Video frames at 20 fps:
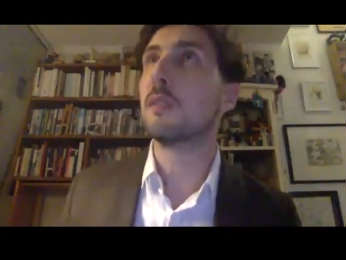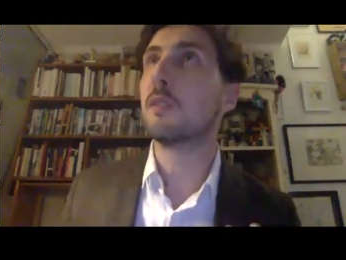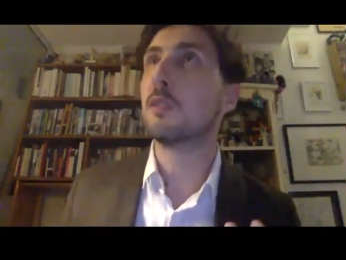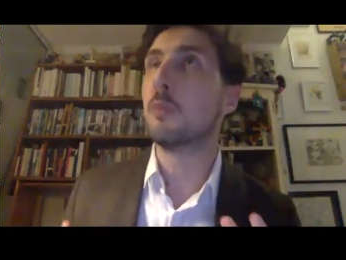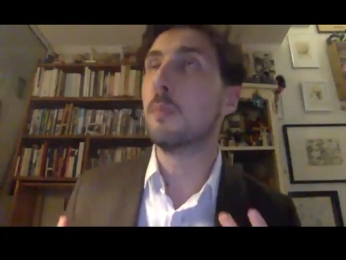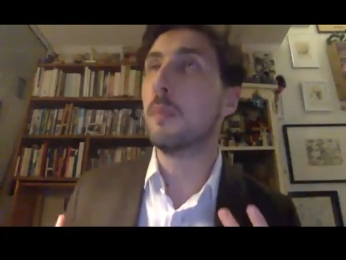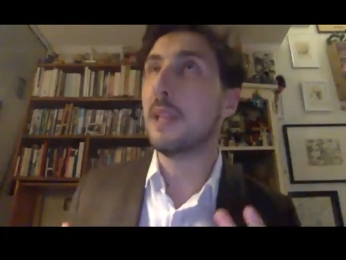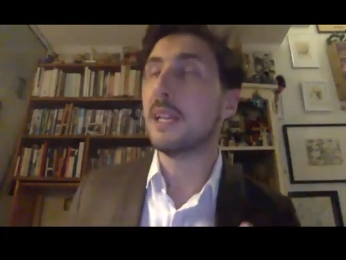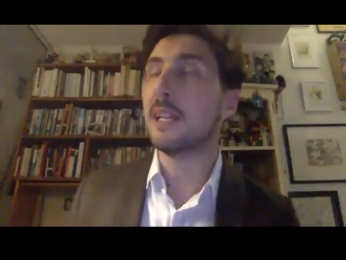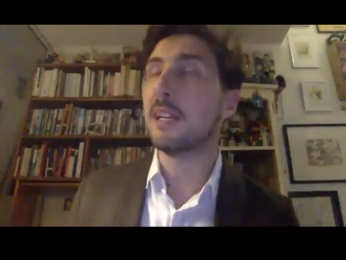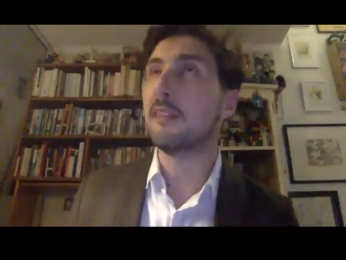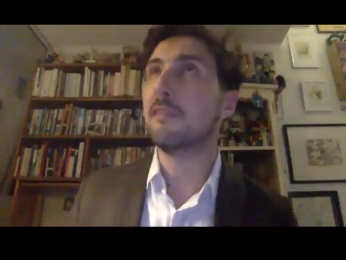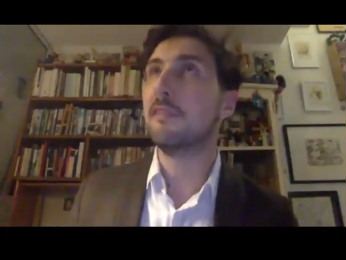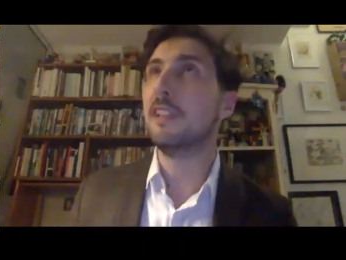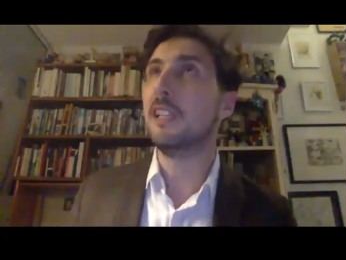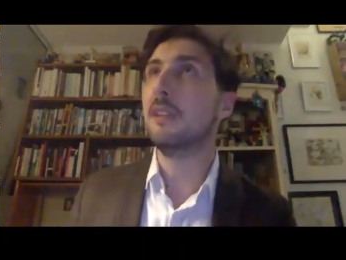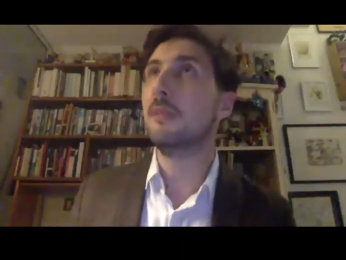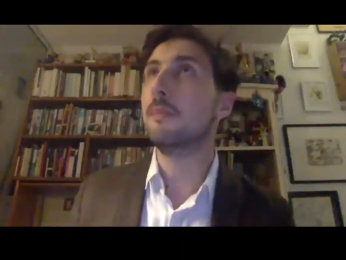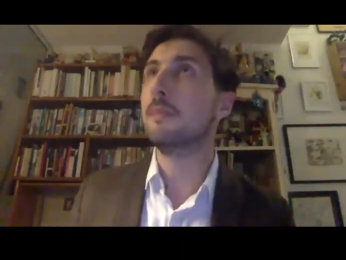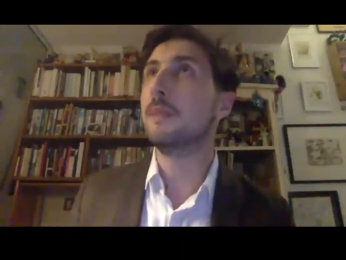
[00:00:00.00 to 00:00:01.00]
to make a
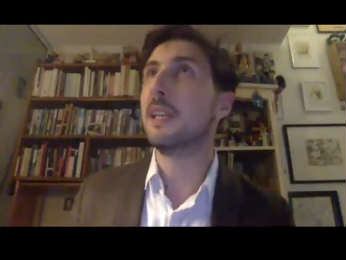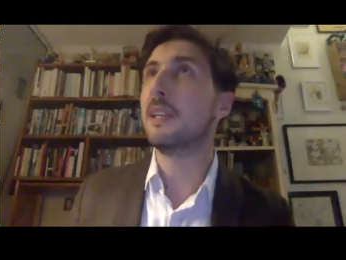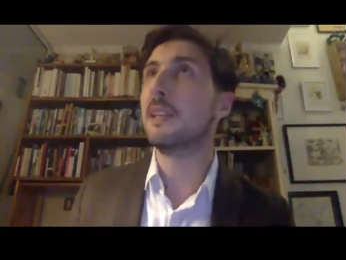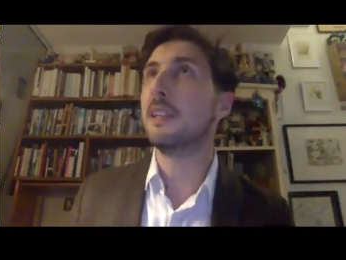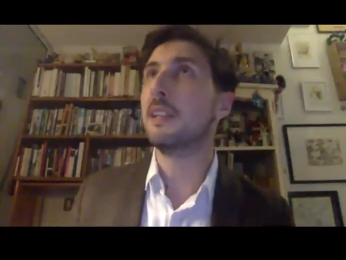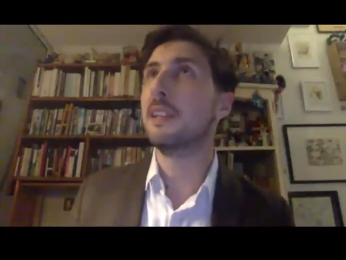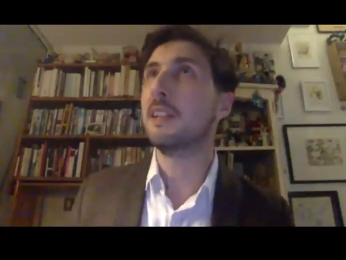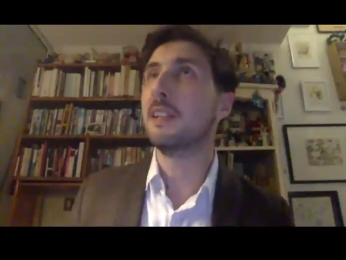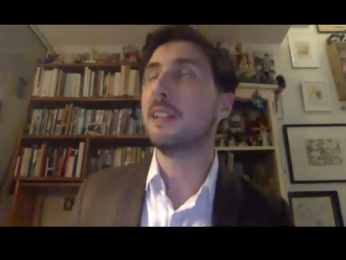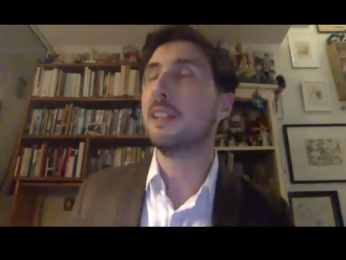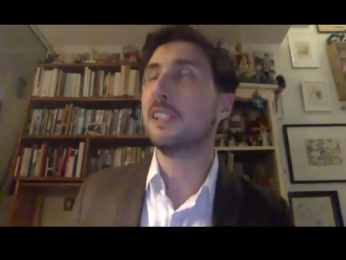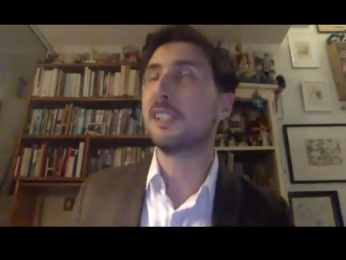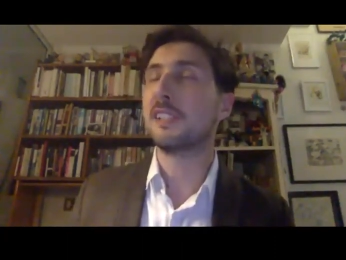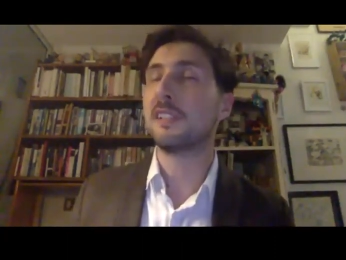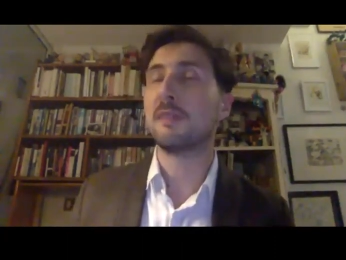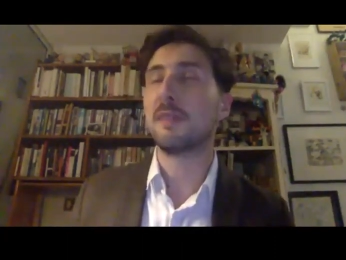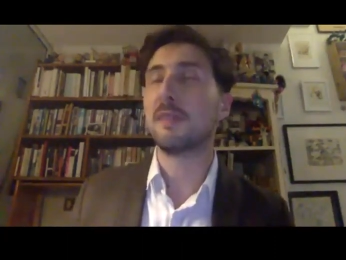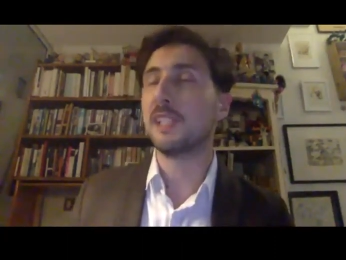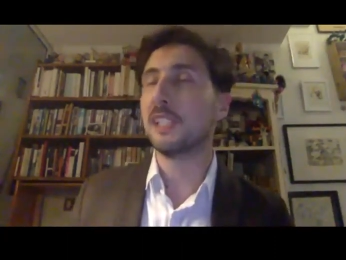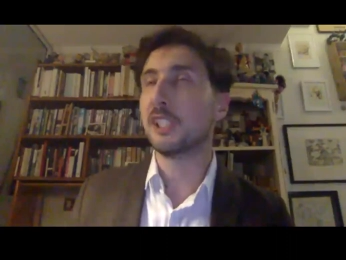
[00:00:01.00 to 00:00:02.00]
film that is
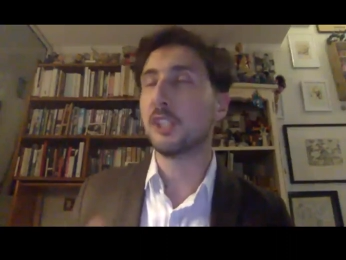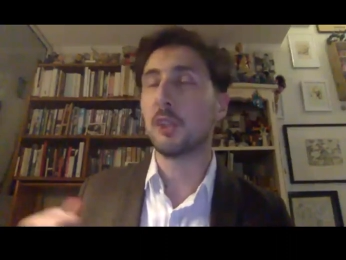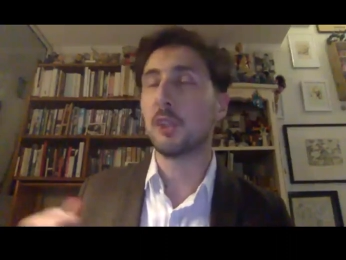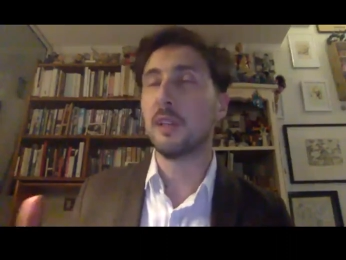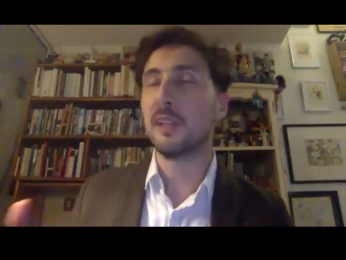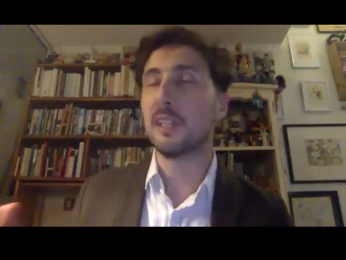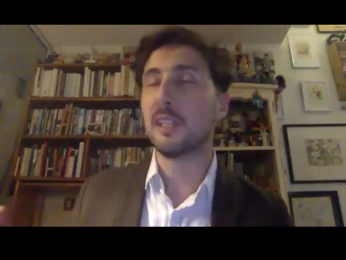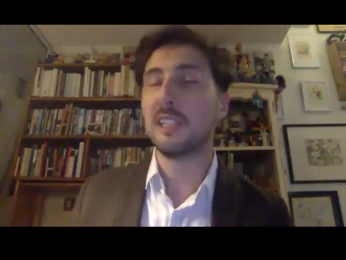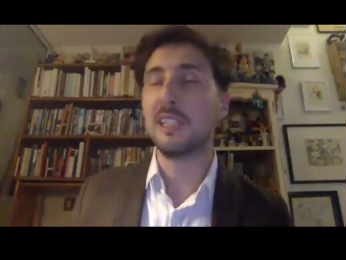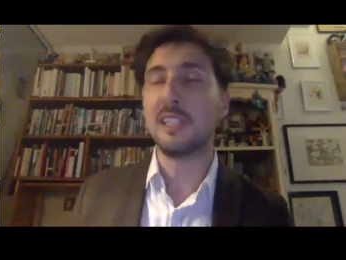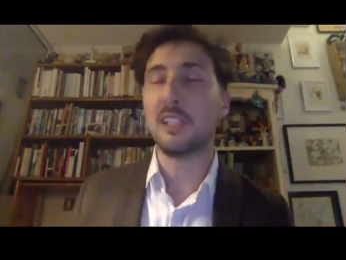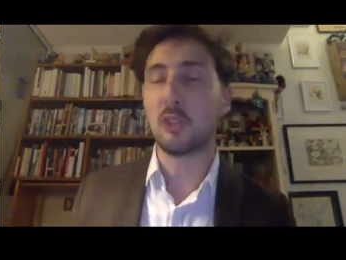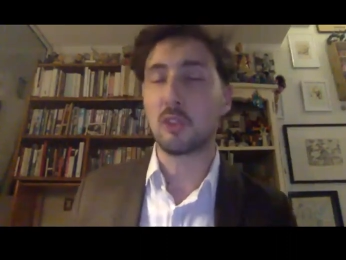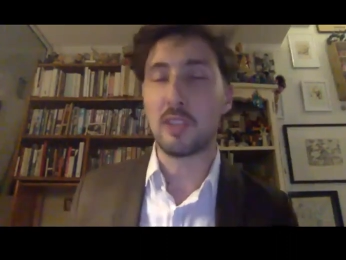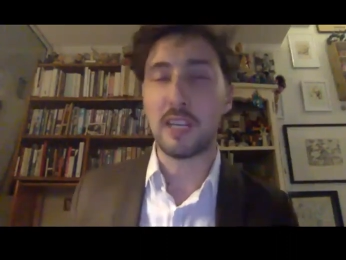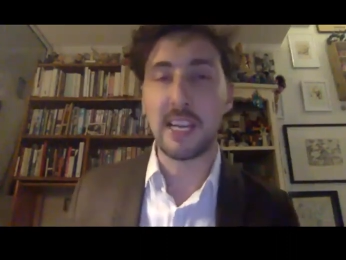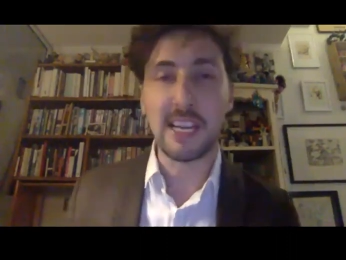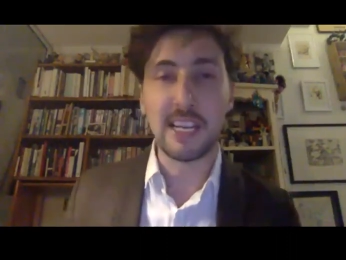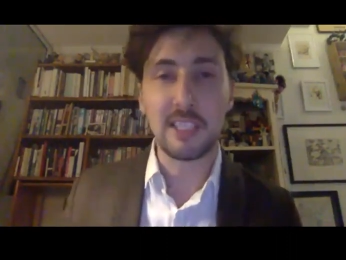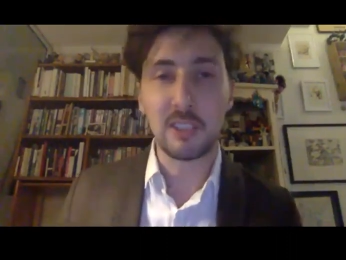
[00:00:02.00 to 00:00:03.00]
historically
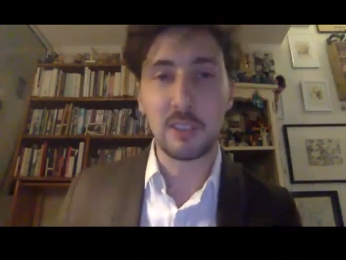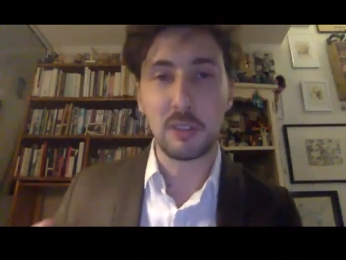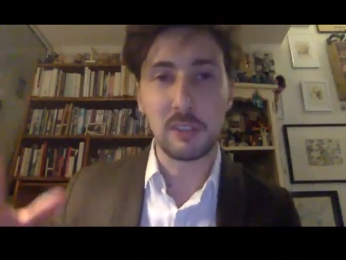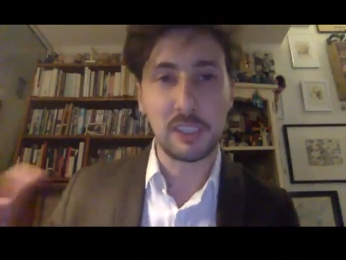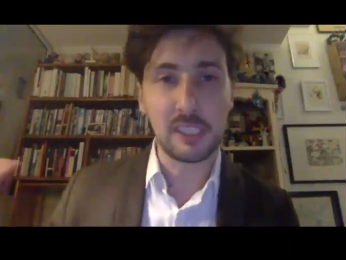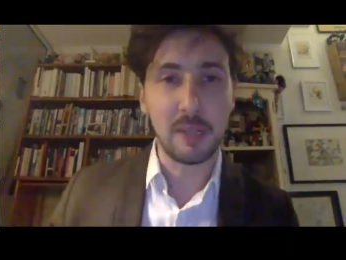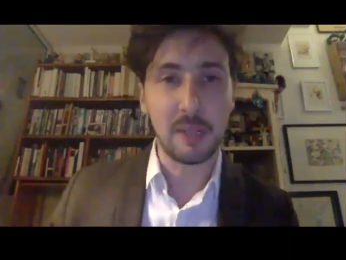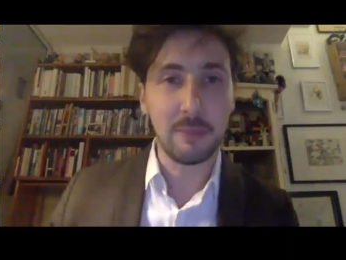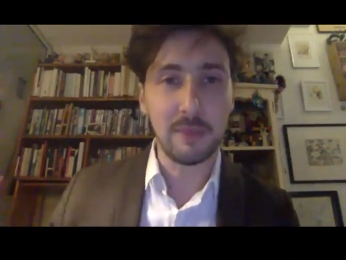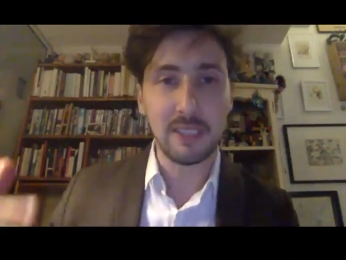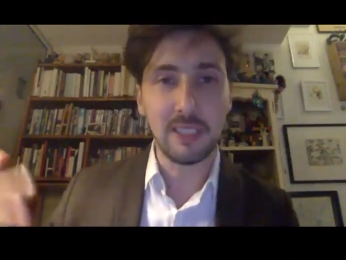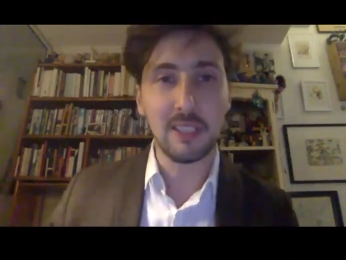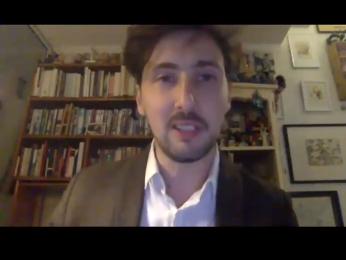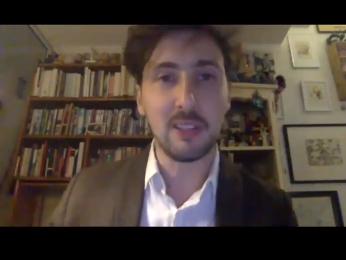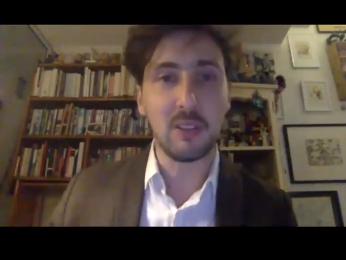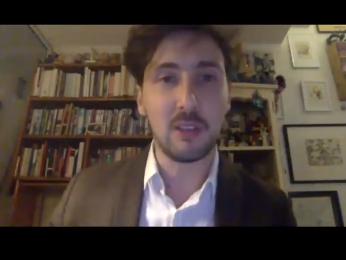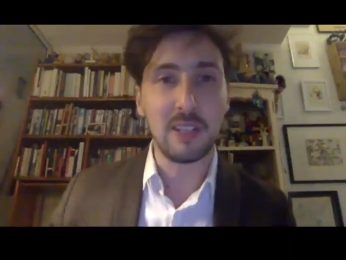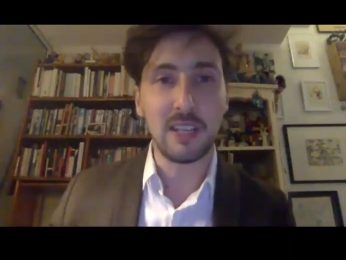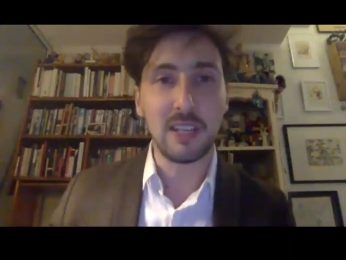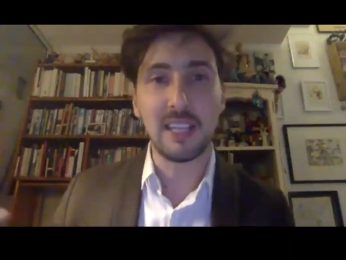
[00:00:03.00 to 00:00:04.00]
correct or something
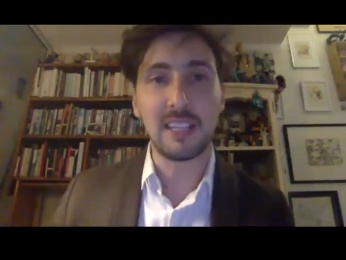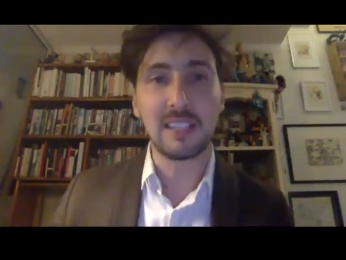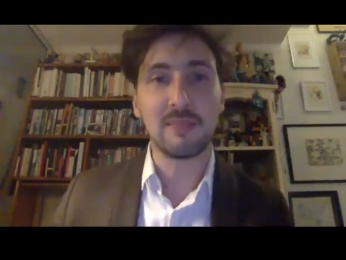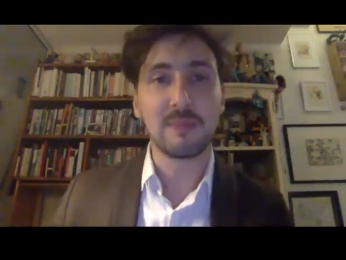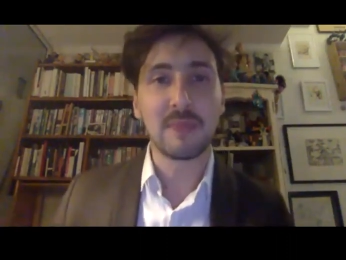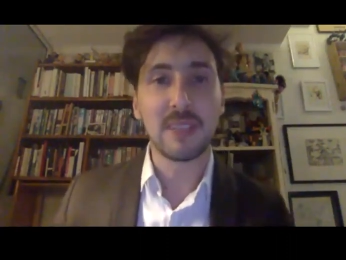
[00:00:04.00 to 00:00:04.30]
or like.